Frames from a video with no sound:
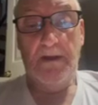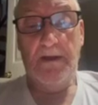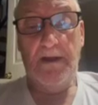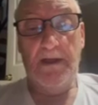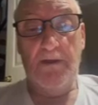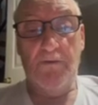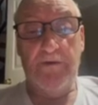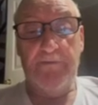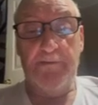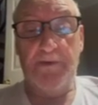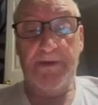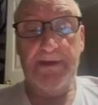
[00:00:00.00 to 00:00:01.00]
Hello
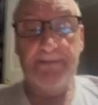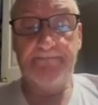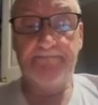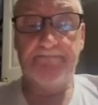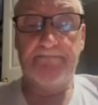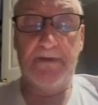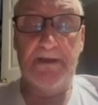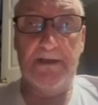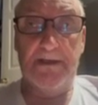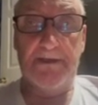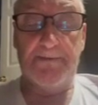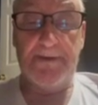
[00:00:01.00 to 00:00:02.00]
everybody,
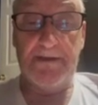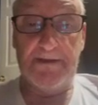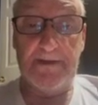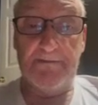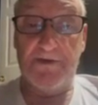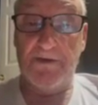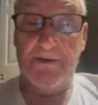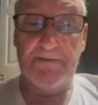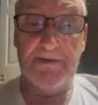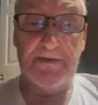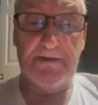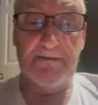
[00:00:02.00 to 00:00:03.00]
it's been some time
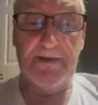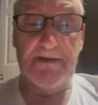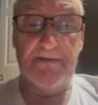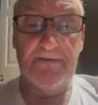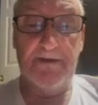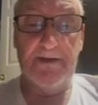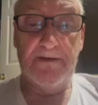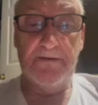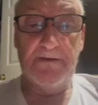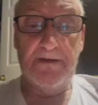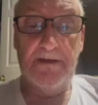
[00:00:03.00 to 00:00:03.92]
since I made a video.